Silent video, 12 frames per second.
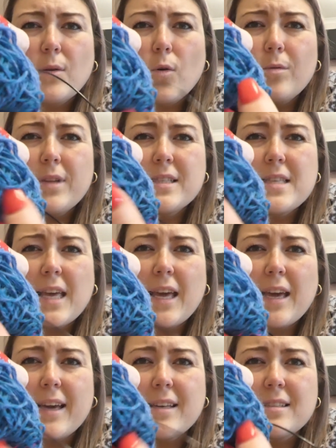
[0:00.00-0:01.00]
all this
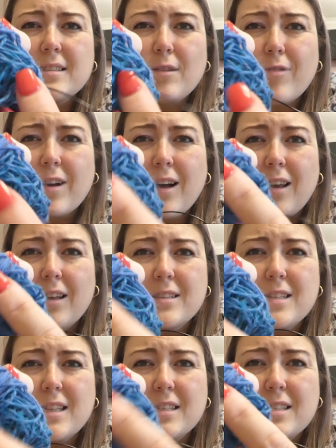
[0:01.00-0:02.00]
here is a different colour
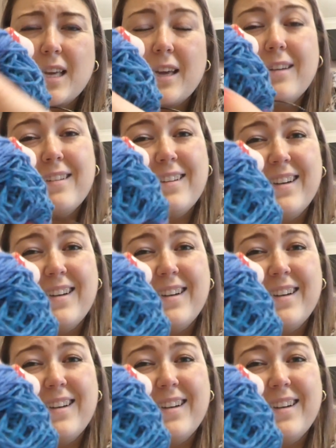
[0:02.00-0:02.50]
to this here